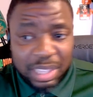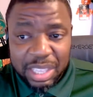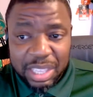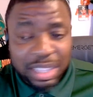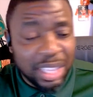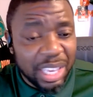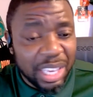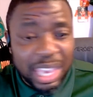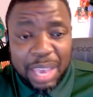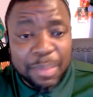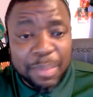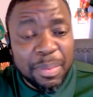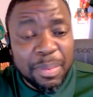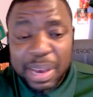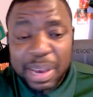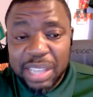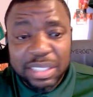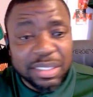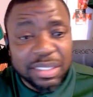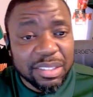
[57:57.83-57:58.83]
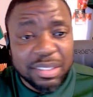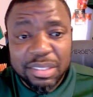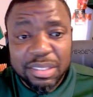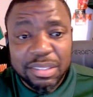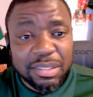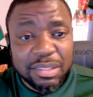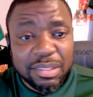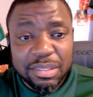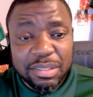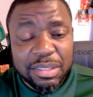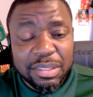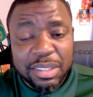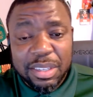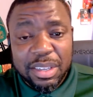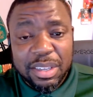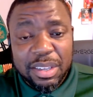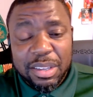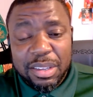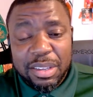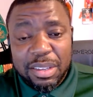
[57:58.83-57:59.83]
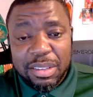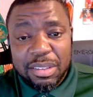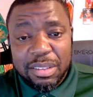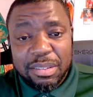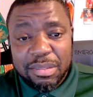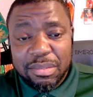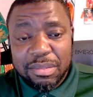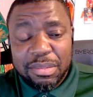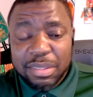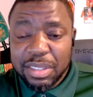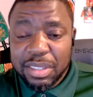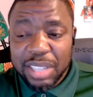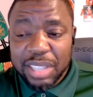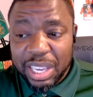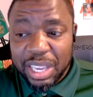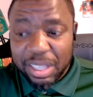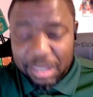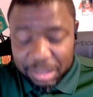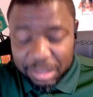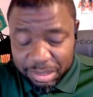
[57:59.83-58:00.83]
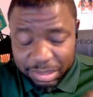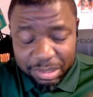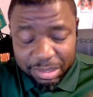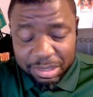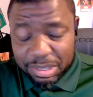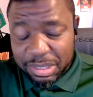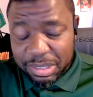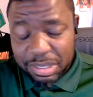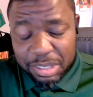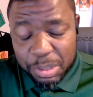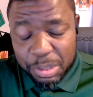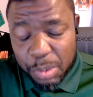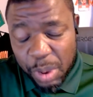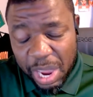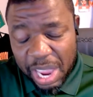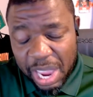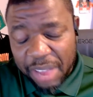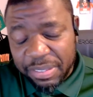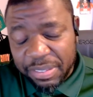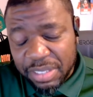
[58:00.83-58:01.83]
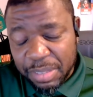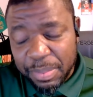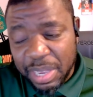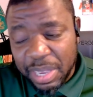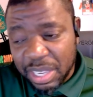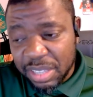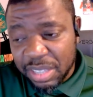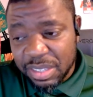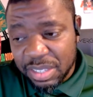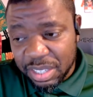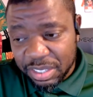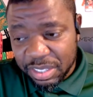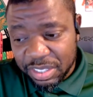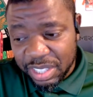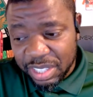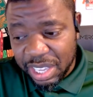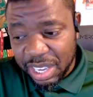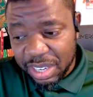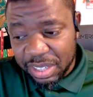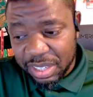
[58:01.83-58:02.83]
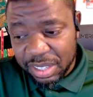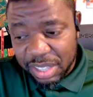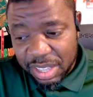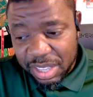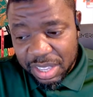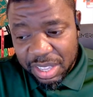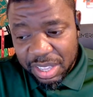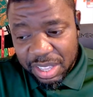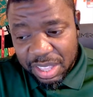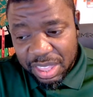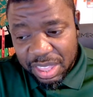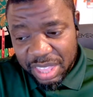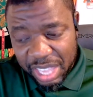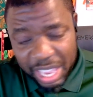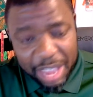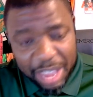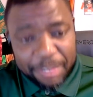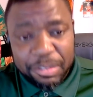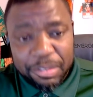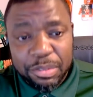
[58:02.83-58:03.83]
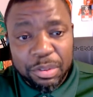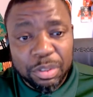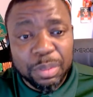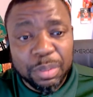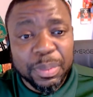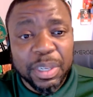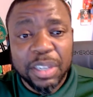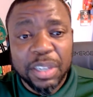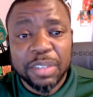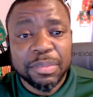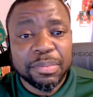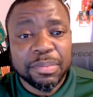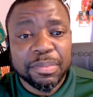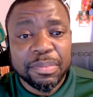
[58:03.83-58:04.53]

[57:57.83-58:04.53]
they can't be balanced. Like, you have to make it such that they have to throw the ball.